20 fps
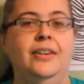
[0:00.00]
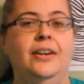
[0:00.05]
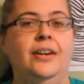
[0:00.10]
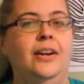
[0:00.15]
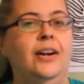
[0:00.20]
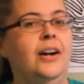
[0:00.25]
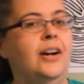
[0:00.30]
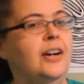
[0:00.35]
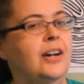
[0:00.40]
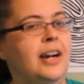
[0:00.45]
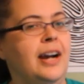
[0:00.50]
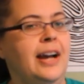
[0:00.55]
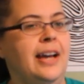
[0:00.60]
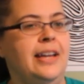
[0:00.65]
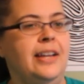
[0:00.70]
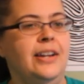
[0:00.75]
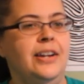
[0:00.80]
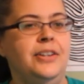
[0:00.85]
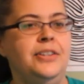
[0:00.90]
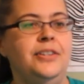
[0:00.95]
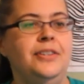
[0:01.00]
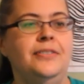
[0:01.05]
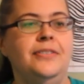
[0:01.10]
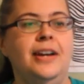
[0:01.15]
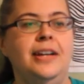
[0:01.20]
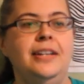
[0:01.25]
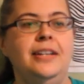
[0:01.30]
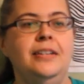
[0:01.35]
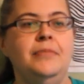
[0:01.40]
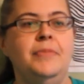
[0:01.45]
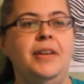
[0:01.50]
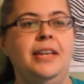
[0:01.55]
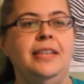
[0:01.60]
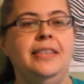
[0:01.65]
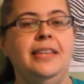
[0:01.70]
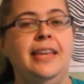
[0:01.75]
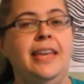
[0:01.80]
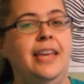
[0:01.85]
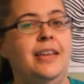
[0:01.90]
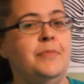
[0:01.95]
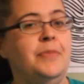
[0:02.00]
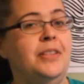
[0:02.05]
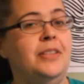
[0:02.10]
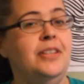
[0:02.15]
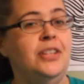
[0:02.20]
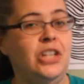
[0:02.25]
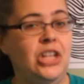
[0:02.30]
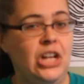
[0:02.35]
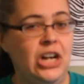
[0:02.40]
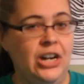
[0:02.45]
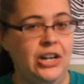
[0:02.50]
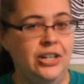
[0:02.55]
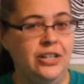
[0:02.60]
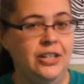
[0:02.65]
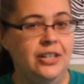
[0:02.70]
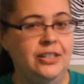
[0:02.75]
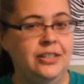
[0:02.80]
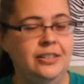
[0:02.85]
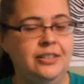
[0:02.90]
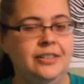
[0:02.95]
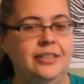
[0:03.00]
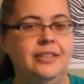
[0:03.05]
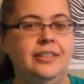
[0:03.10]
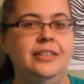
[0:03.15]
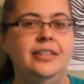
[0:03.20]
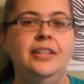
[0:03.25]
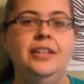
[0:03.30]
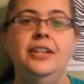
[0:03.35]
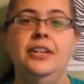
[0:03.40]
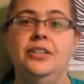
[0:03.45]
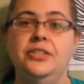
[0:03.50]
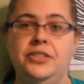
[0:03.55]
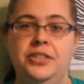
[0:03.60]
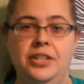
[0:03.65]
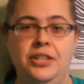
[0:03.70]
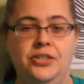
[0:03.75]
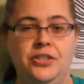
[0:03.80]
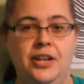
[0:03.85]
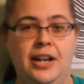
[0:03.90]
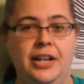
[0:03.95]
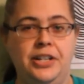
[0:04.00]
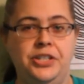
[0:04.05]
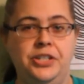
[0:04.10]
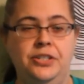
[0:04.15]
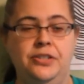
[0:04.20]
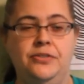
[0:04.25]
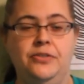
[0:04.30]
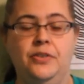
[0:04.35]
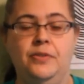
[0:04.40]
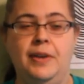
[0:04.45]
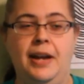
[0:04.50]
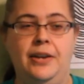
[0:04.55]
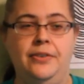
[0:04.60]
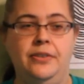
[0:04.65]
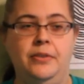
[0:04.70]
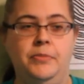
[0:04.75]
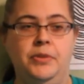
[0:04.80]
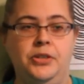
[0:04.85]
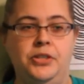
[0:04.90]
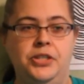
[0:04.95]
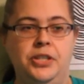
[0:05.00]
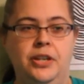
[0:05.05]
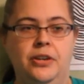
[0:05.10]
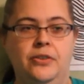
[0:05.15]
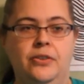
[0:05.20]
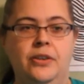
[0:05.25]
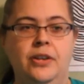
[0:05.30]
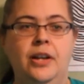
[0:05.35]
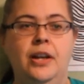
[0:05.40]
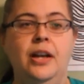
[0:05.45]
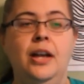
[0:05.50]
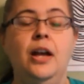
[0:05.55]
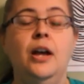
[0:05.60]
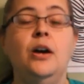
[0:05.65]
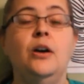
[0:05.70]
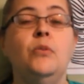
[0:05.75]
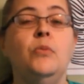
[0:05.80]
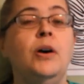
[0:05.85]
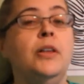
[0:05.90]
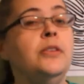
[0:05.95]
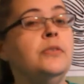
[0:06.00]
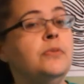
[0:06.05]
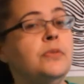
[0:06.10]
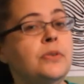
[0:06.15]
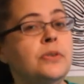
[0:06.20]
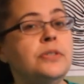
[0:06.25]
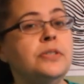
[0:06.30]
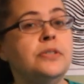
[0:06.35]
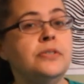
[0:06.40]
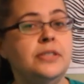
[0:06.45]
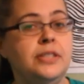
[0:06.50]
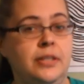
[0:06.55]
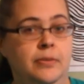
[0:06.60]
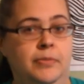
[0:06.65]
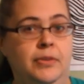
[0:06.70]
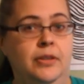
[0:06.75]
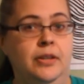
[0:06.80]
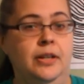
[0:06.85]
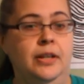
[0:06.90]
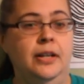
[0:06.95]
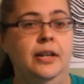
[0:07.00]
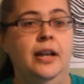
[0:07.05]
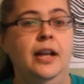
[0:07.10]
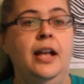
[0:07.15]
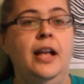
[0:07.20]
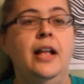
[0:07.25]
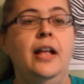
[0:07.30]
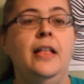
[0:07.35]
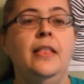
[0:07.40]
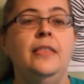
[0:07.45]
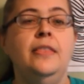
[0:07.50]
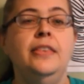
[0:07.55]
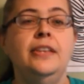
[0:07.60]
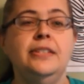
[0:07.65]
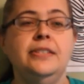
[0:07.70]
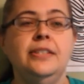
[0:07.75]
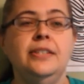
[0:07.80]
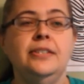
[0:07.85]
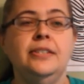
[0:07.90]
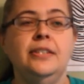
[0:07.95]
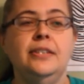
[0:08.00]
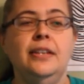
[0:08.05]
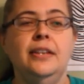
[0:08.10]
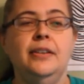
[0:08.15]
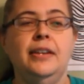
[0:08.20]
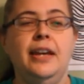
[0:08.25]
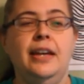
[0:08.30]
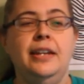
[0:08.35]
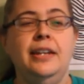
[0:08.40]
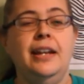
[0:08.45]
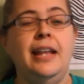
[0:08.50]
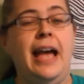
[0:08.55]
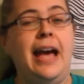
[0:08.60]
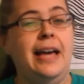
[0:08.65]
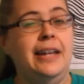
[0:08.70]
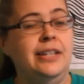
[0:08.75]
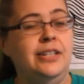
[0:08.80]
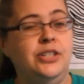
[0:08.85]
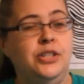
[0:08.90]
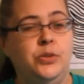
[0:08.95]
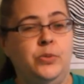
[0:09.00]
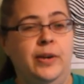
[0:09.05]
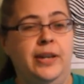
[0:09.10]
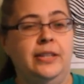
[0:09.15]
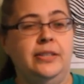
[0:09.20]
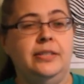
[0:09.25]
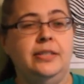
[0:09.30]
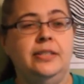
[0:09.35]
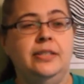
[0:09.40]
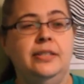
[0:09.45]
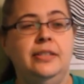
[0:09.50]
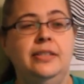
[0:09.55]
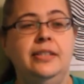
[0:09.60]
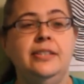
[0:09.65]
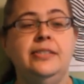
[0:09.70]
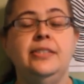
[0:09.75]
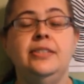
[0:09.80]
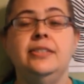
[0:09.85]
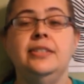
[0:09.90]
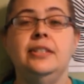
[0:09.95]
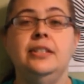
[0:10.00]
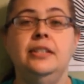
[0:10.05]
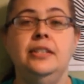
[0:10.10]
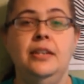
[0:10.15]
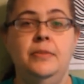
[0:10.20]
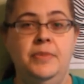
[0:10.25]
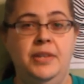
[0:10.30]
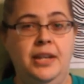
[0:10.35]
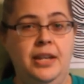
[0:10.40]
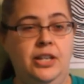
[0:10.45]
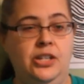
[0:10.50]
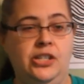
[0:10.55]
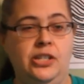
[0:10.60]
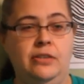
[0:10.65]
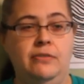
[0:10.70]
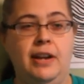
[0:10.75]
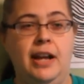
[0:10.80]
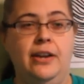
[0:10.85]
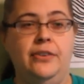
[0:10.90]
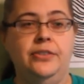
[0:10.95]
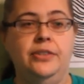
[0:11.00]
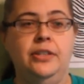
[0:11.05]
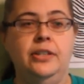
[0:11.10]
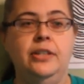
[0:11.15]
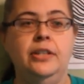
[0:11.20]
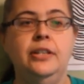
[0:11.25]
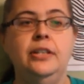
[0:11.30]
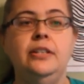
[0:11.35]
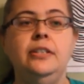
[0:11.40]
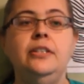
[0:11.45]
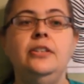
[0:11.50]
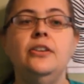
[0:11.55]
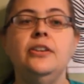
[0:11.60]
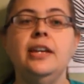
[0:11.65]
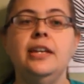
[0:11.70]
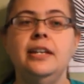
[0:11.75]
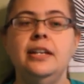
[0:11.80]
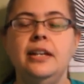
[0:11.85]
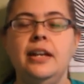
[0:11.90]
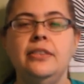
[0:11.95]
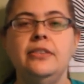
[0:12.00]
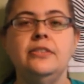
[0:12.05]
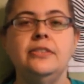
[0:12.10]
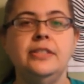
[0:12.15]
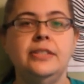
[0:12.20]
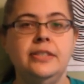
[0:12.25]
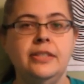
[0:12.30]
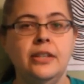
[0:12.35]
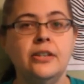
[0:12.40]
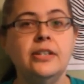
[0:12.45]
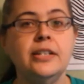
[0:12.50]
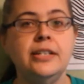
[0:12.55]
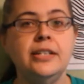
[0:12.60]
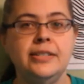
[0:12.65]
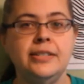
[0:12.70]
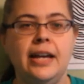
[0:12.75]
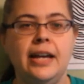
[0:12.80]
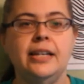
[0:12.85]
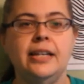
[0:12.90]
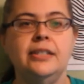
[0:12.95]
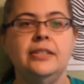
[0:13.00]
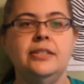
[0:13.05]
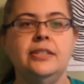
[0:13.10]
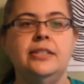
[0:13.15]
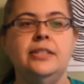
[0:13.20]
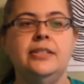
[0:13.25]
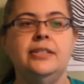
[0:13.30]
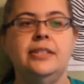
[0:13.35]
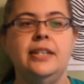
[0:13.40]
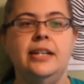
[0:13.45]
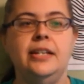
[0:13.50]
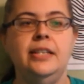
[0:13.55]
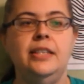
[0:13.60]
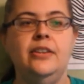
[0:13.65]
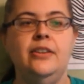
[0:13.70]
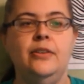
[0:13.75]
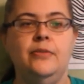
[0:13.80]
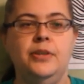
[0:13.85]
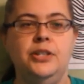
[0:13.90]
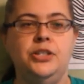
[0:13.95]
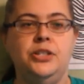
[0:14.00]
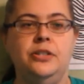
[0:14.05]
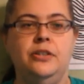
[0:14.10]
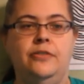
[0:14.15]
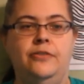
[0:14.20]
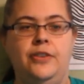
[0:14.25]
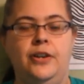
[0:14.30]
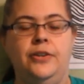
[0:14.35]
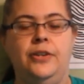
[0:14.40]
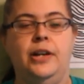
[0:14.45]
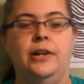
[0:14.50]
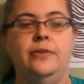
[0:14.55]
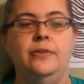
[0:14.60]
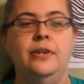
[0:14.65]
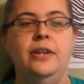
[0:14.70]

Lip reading: All right, are you ready to make the game a little harder? Here's the directions for round number 2. While the rules are similar, this has got an added twist. This is an elimination round. You'll get another 30 seconds to study the original photo.